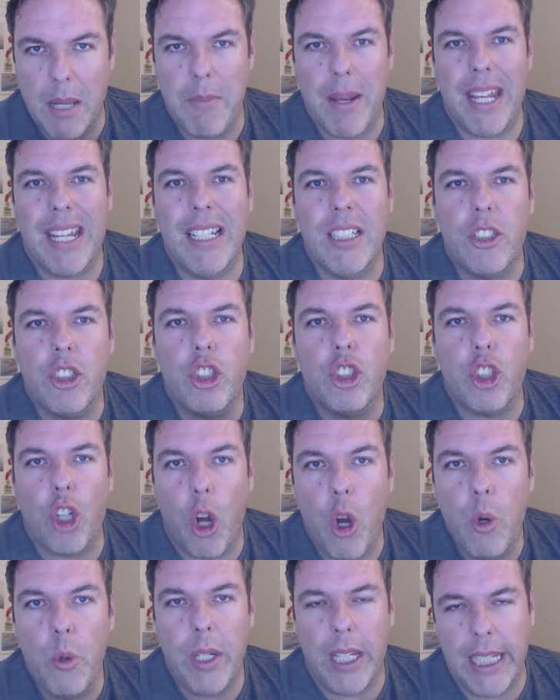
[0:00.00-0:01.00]
They make it
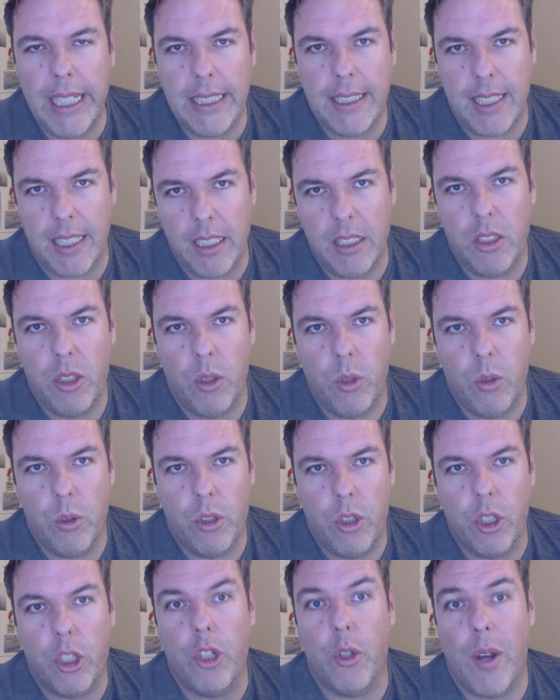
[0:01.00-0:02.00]
so easy
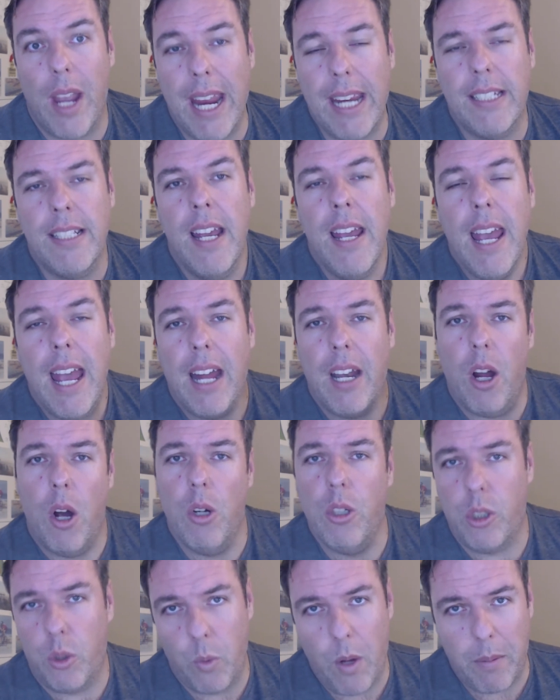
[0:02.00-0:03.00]
to create and
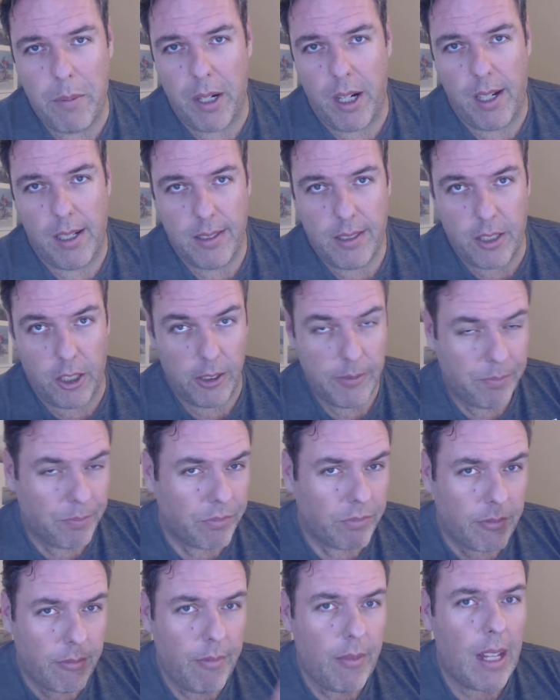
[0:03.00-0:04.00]
host webinars. So
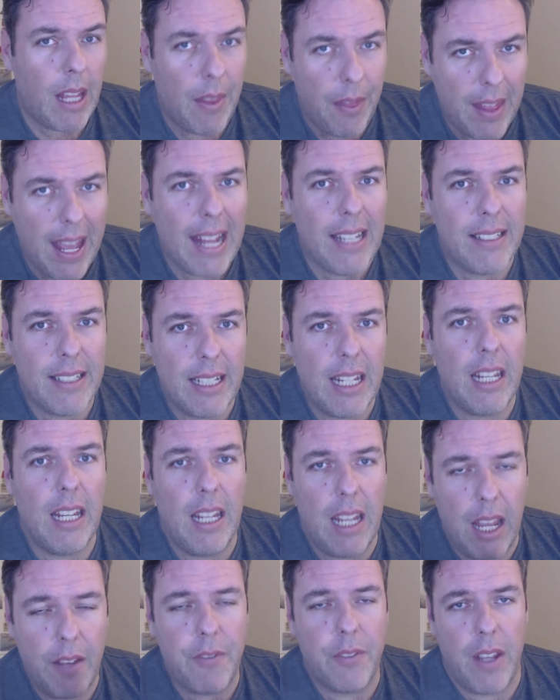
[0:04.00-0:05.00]
that
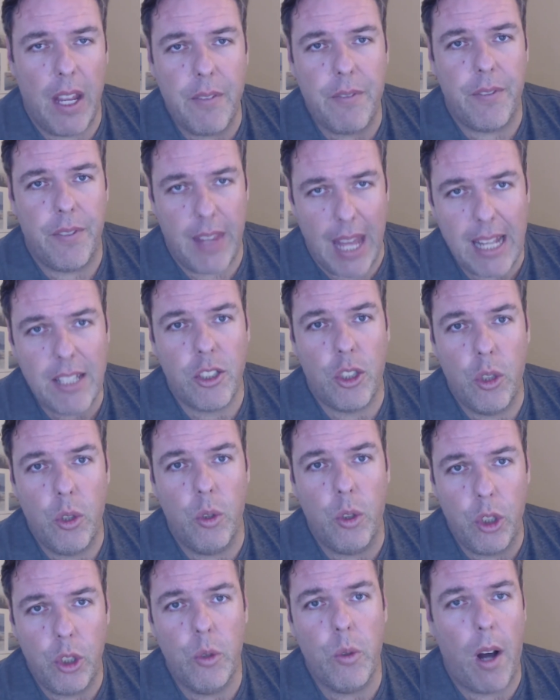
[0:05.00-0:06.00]
if that's
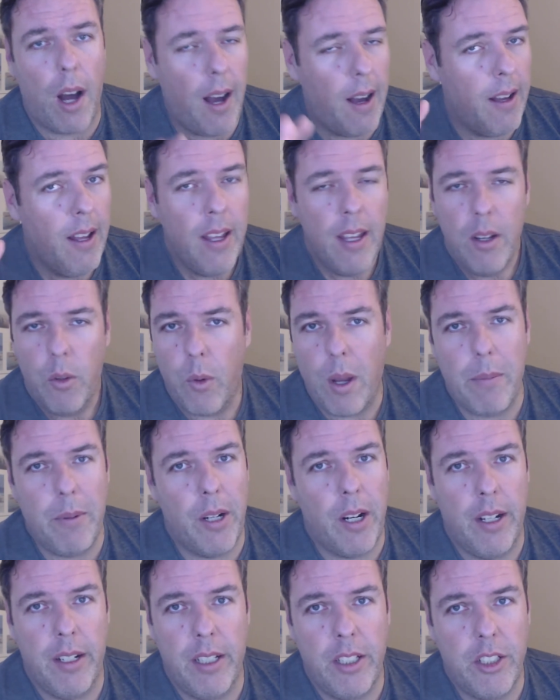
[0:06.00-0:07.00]
who you are,
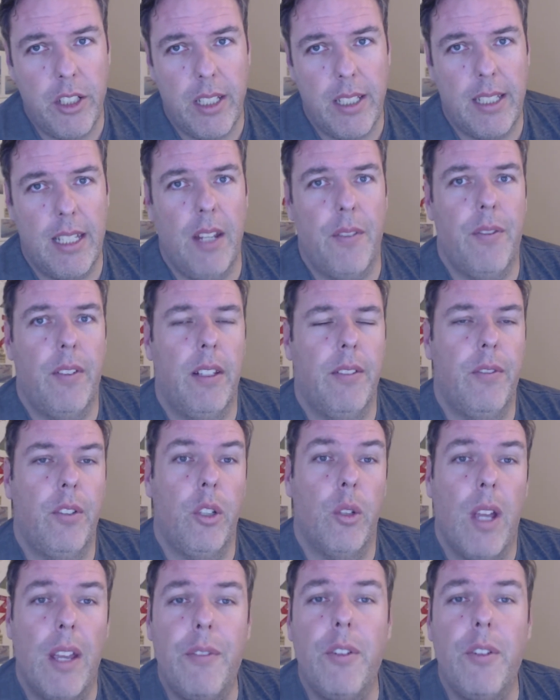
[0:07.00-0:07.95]
Webinar Ninja is definitely for you.